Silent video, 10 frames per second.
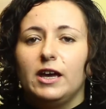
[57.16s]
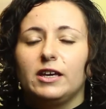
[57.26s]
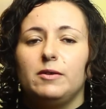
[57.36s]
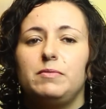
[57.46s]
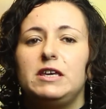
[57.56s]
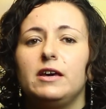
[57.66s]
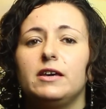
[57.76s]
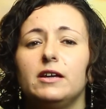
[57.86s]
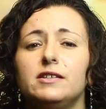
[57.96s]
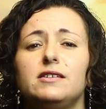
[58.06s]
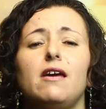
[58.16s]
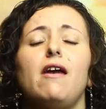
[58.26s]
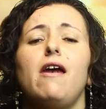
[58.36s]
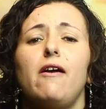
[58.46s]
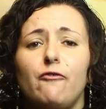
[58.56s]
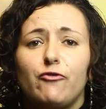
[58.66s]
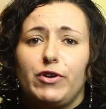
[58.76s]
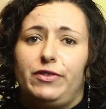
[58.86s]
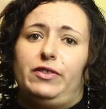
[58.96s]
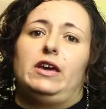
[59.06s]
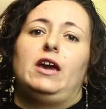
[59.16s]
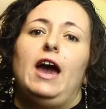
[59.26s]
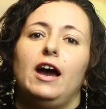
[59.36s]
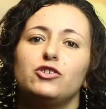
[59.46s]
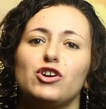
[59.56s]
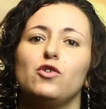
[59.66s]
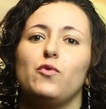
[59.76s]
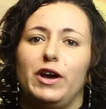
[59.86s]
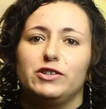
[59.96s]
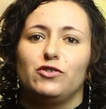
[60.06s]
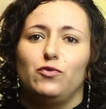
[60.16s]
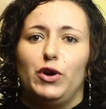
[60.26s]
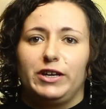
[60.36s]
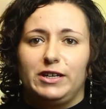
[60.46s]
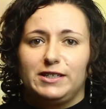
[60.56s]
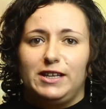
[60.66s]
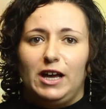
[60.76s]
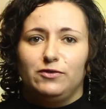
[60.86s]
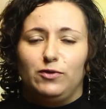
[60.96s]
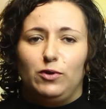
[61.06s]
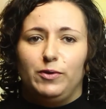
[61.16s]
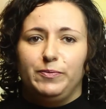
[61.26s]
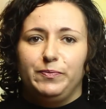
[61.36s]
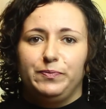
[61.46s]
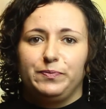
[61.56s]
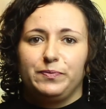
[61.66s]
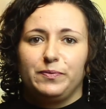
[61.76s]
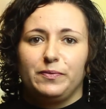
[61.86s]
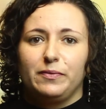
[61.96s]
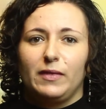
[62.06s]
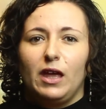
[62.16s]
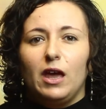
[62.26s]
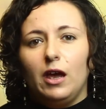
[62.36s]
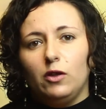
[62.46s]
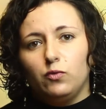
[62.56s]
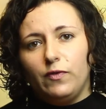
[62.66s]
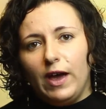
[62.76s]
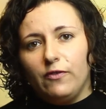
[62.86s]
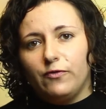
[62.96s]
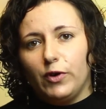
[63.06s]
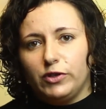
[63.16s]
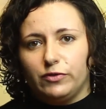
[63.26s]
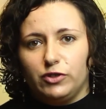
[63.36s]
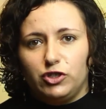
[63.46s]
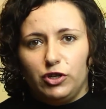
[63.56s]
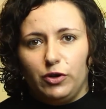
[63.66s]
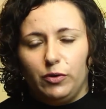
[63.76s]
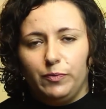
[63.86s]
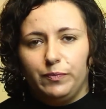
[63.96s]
can be against everything agile ways of working stand for. And without further ado,